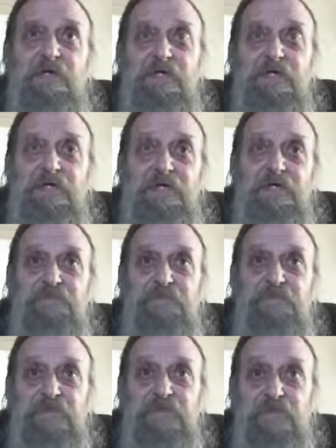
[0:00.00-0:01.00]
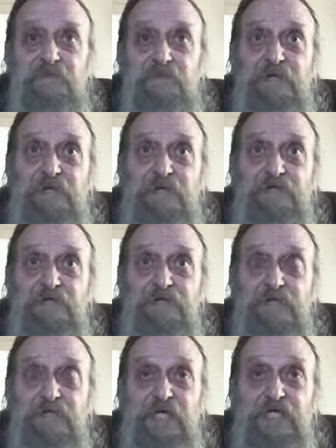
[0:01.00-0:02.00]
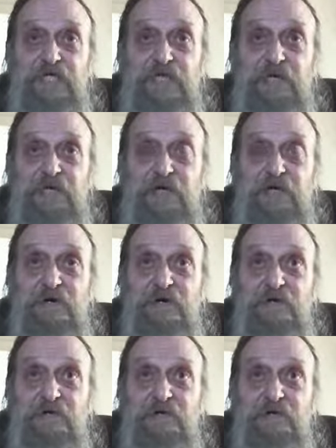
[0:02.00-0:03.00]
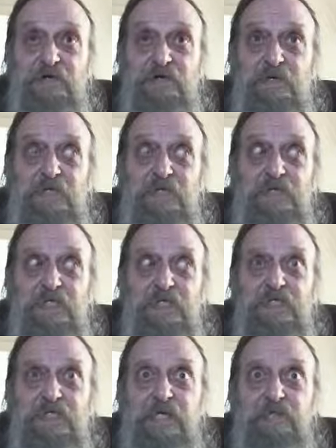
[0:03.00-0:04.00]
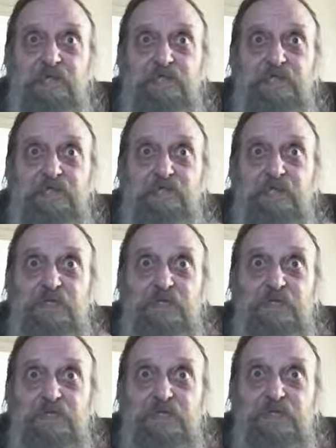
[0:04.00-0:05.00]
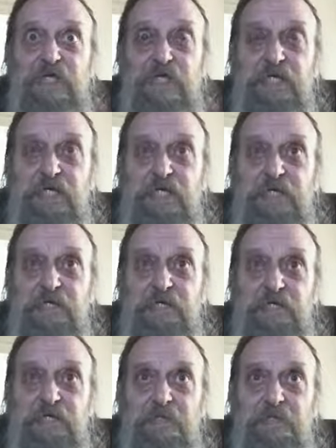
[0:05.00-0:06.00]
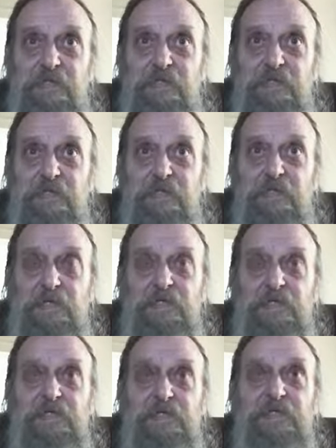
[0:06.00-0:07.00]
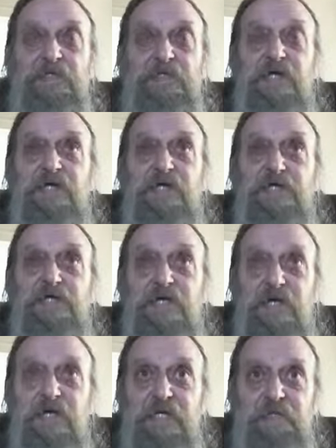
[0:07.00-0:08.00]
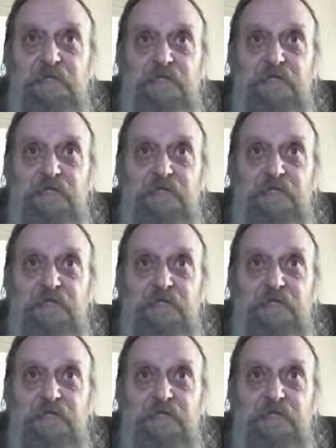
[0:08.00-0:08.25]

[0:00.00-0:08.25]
And if you don't have a changed heart that tells you when you're sinning, then you're not saved.